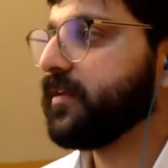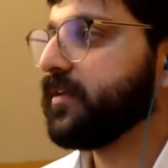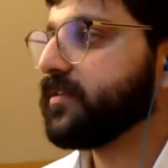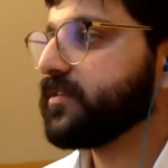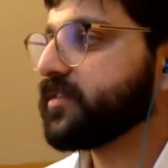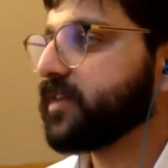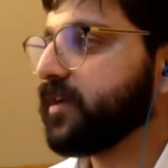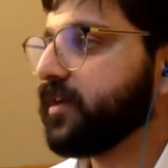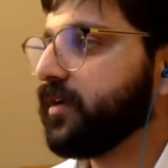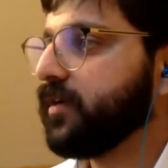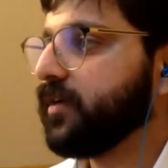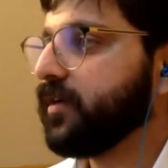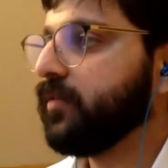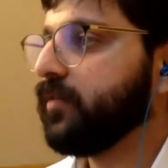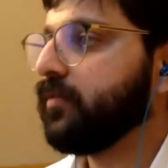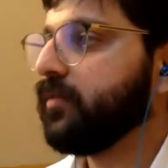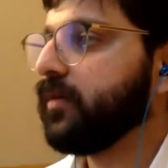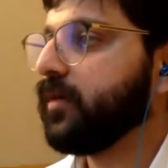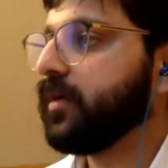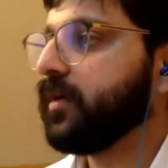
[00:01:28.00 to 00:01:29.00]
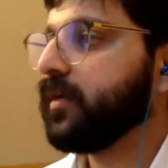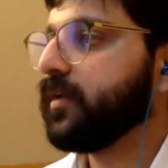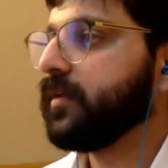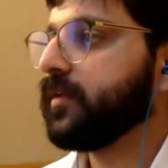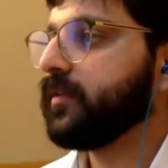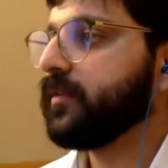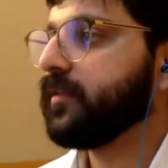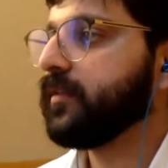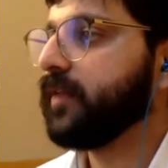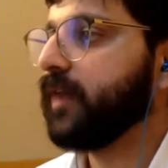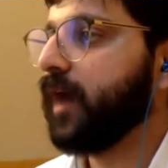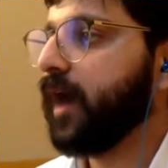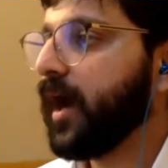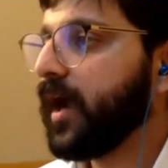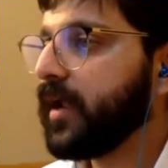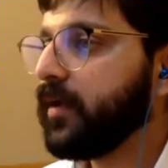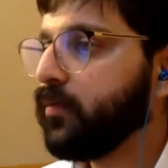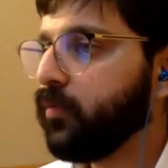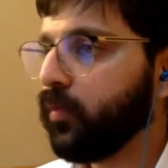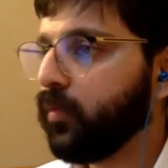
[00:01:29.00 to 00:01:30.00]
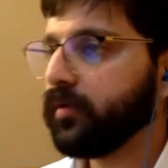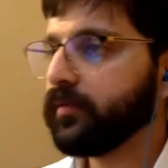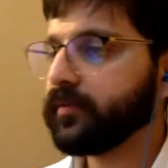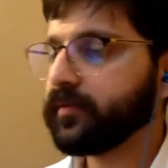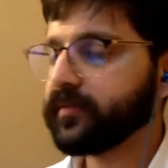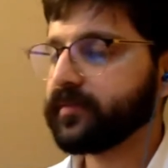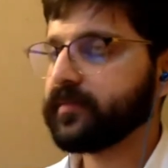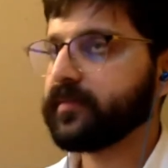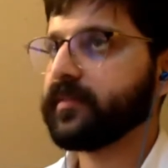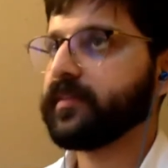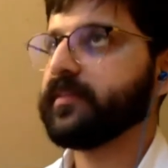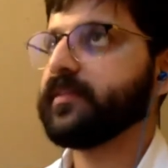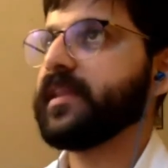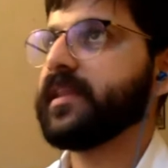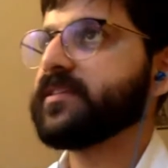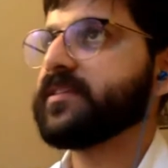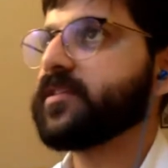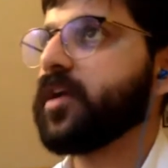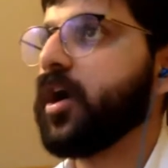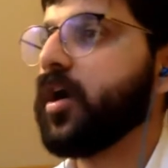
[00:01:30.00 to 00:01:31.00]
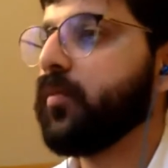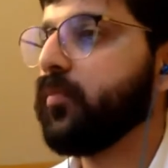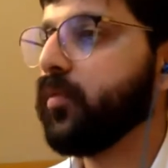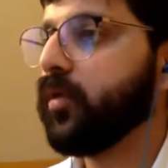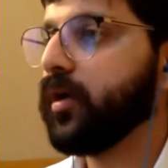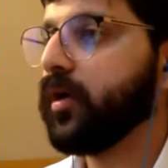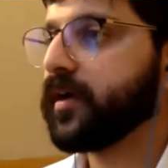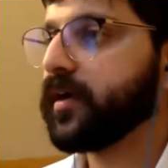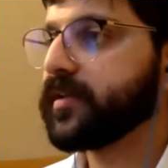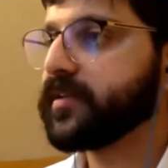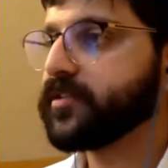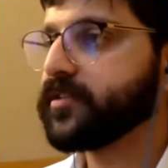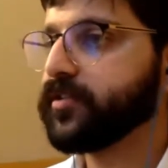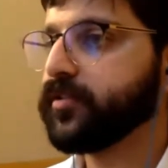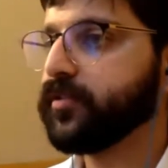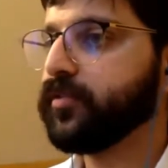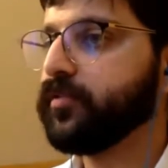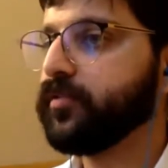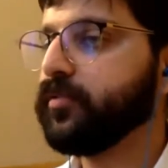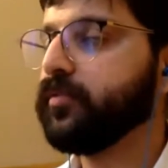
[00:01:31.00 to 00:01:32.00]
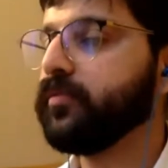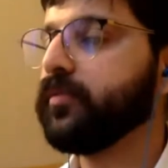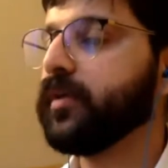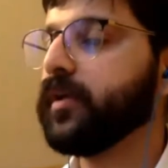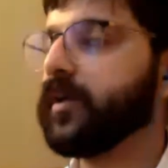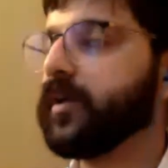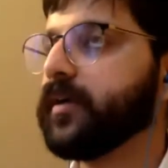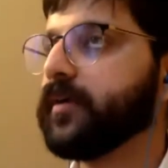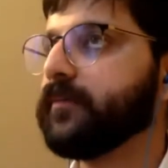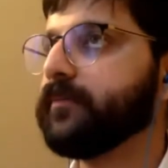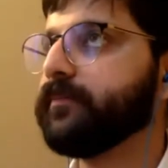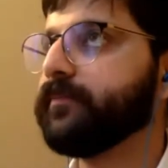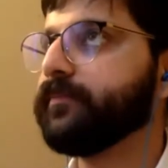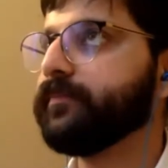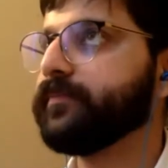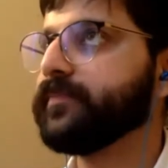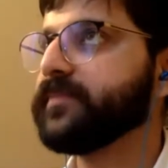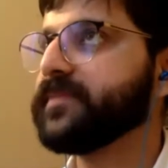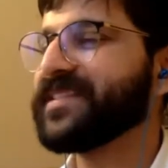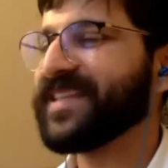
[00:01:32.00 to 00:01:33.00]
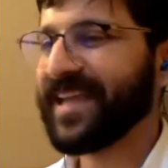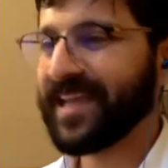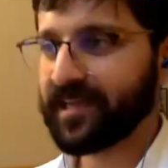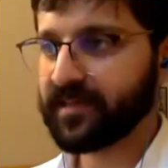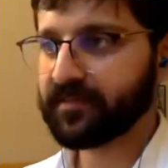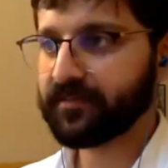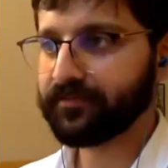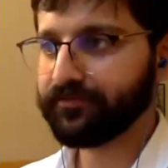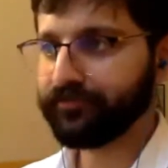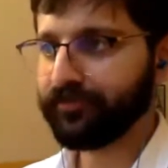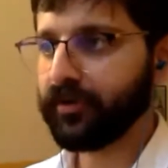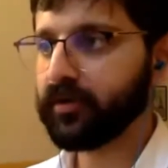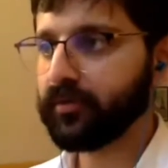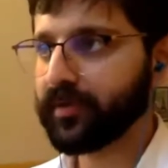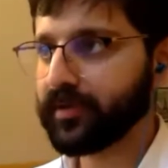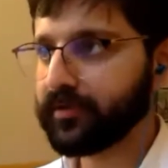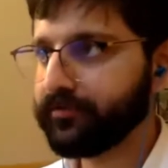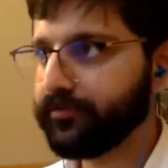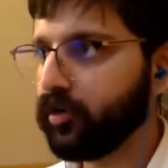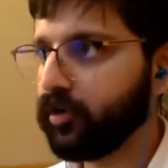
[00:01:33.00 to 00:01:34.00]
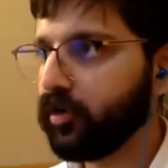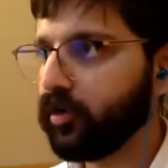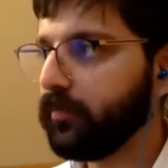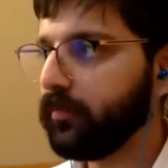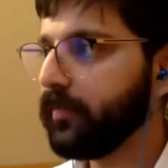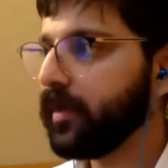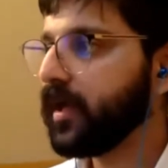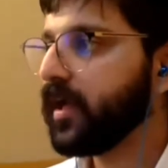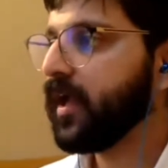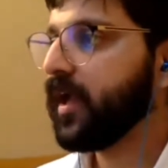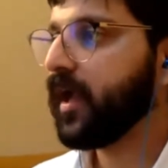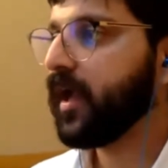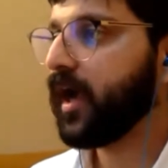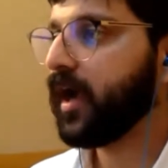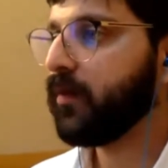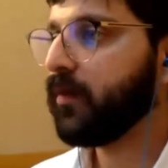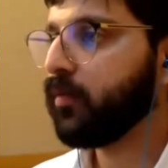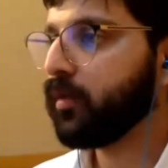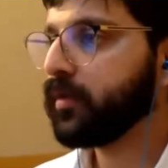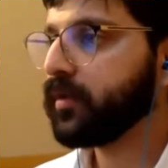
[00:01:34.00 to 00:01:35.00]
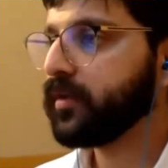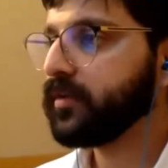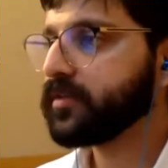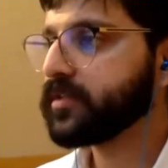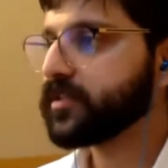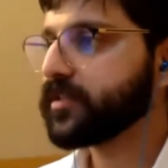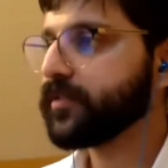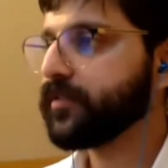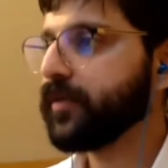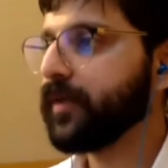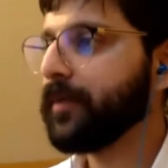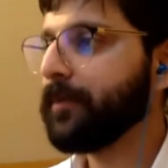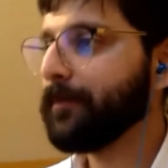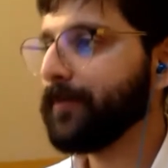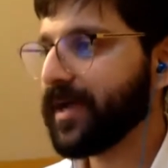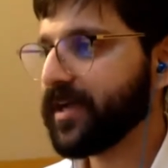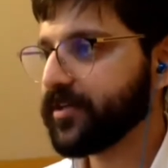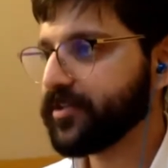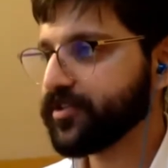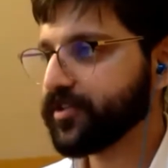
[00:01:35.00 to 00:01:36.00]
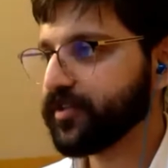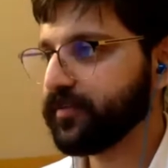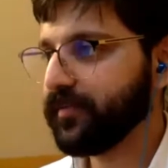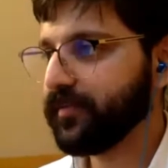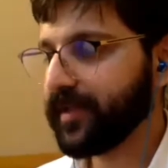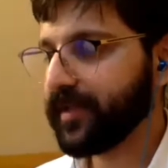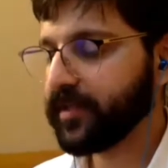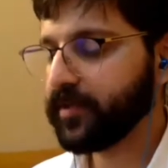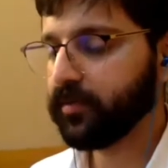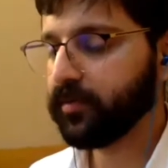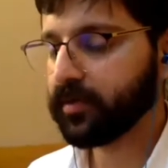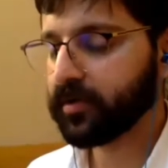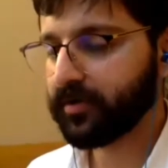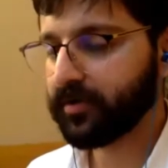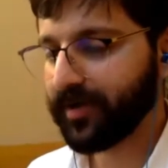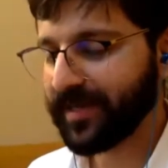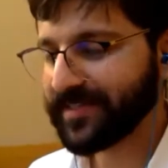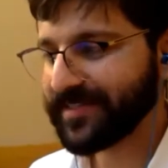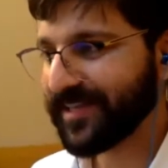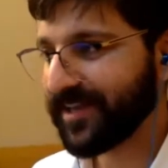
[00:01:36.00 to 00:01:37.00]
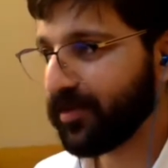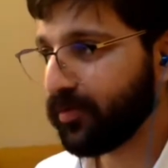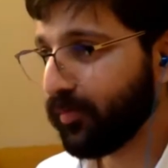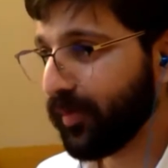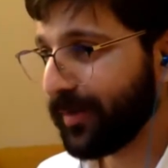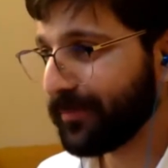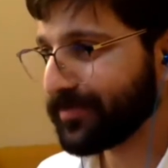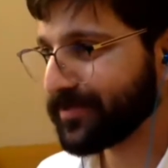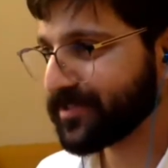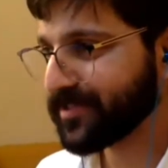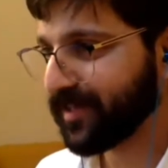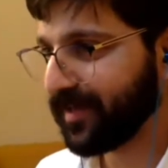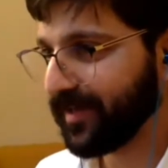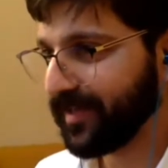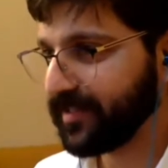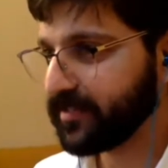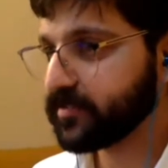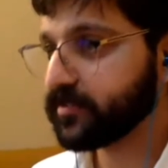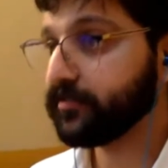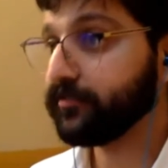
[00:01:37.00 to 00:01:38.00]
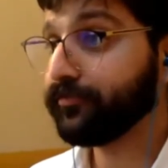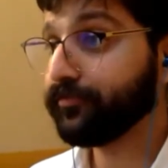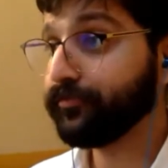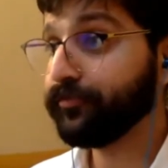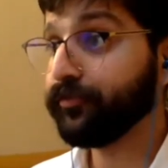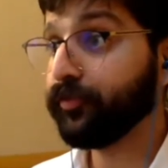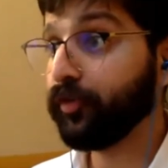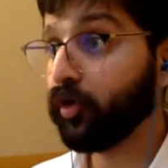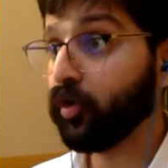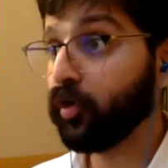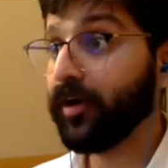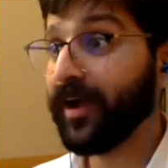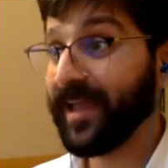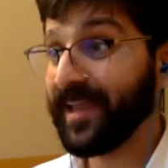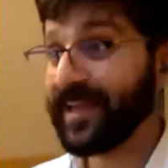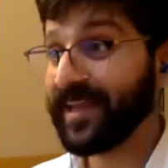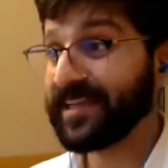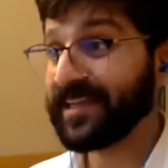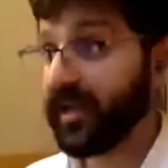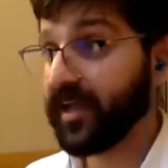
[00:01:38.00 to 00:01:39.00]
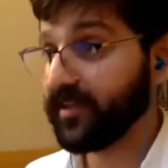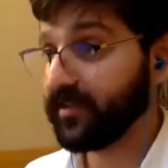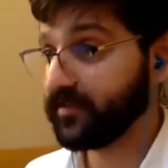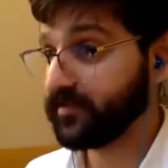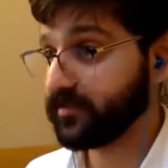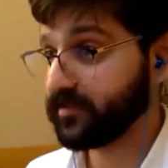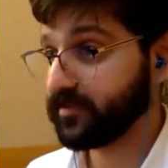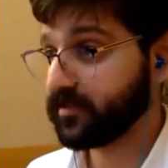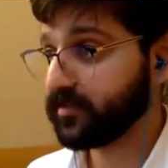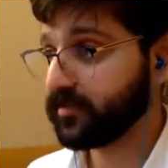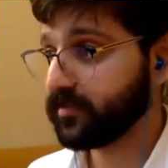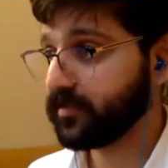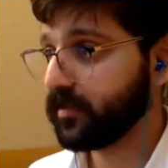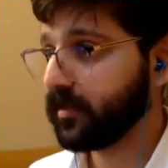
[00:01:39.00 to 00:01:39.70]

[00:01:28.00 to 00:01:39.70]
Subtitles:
so I want this homework to take the following form. I want you to imagine that you are creating a website for a client.